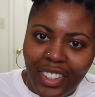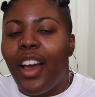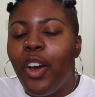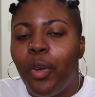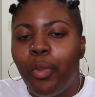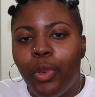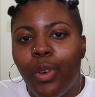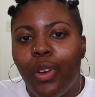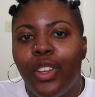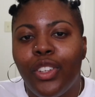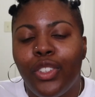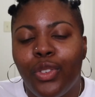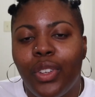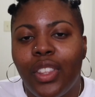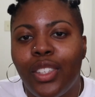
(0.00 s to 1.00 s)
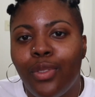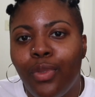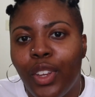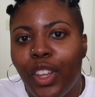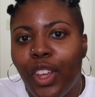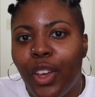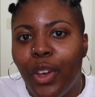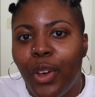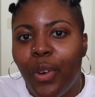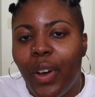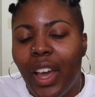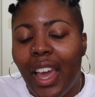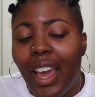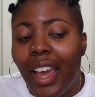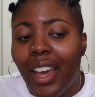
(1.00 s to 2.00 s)
I hope you all enjoyed this video,
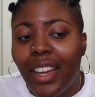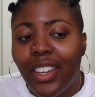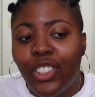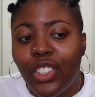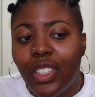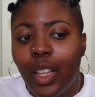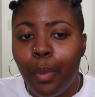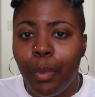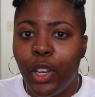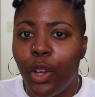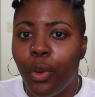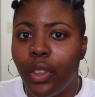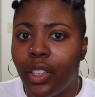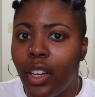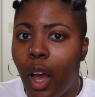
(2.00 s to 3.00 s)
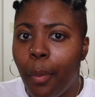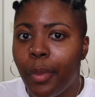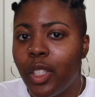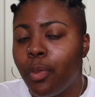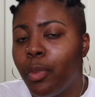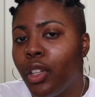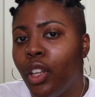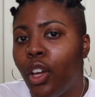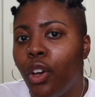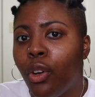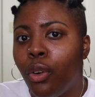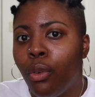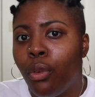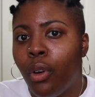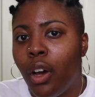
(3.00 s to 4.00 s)
and just let me know in the comments
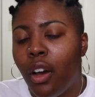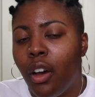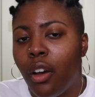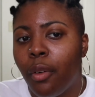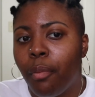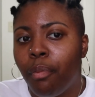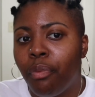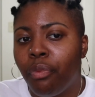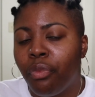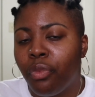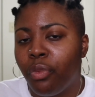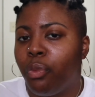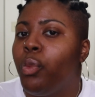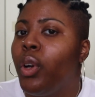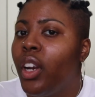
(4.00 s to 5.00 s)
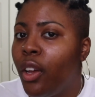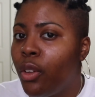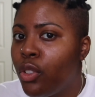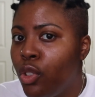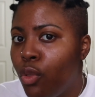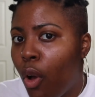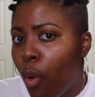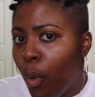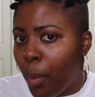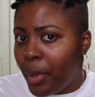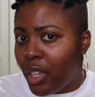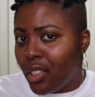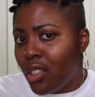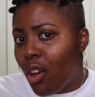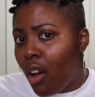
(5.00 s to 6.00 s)
below what else you all want me
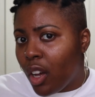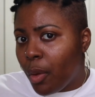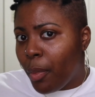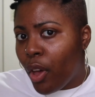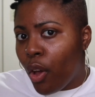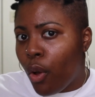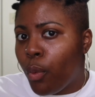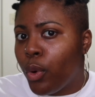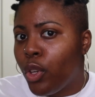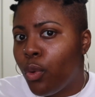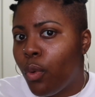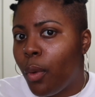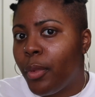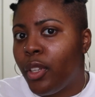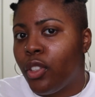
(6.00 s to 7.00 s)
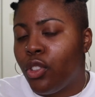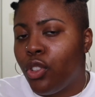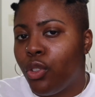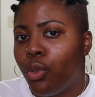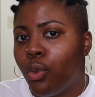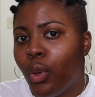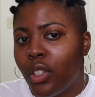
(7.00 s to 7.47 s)
to talk about, what you want me to do.